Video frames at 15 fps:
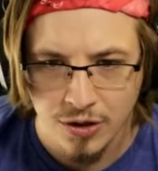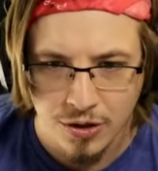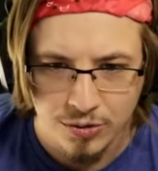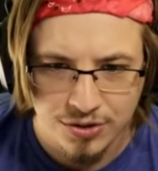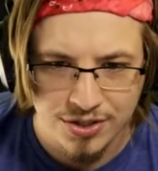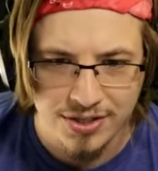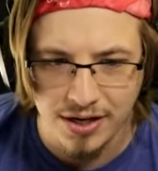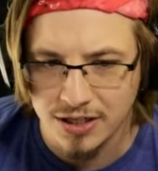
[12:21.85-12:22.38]

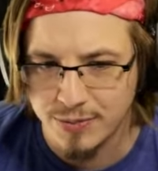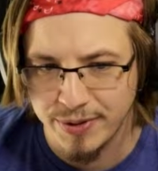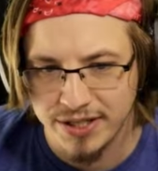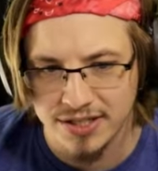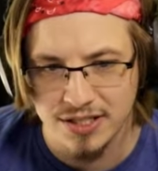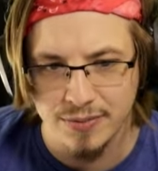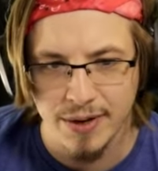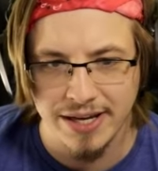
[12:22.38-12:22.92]
Which sucks because
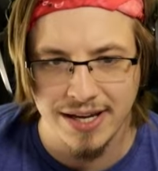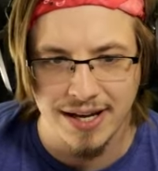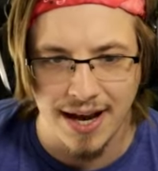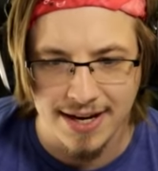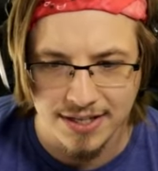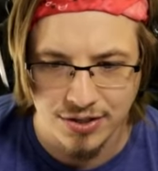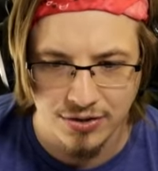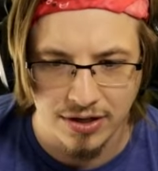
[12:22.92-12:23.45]
it's making
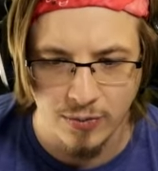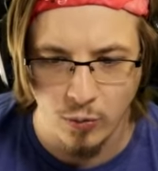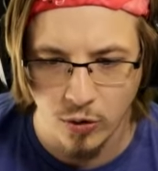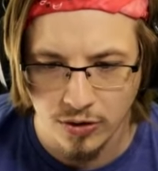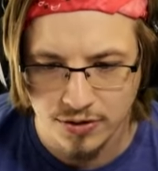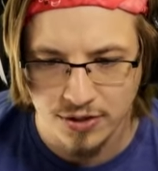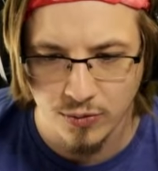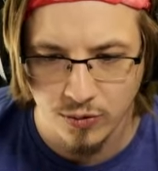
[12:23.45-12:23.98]
ice cream
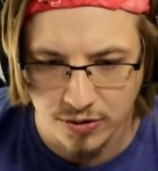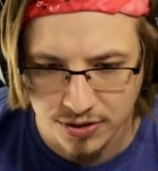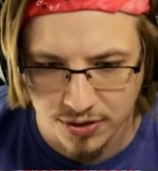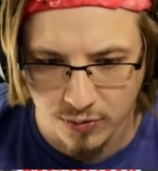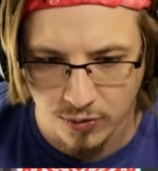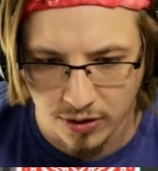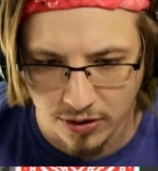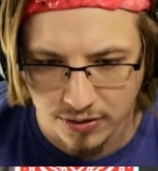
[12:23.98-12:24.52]
worse and worse and
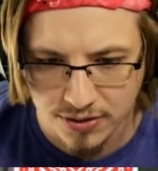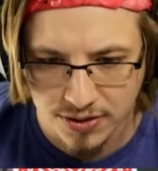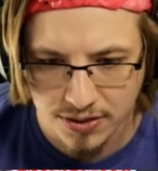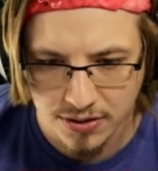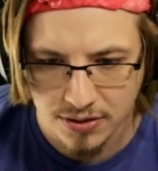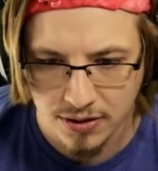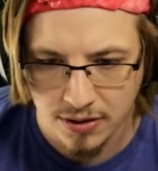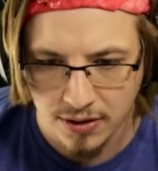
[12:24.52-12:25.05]
worse.